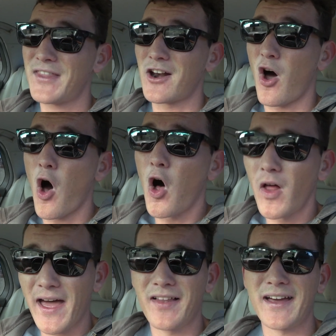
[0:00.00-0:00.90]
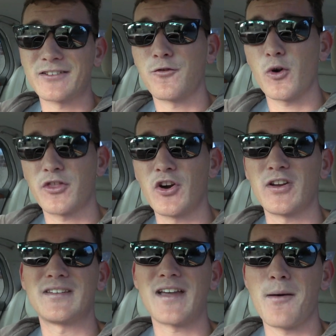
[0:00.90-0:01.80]
that all
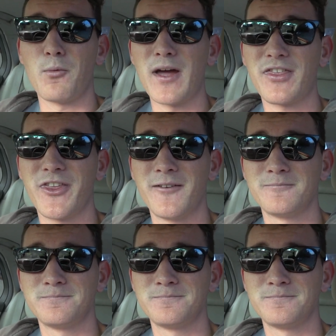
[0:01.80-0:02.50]
LS430s come with.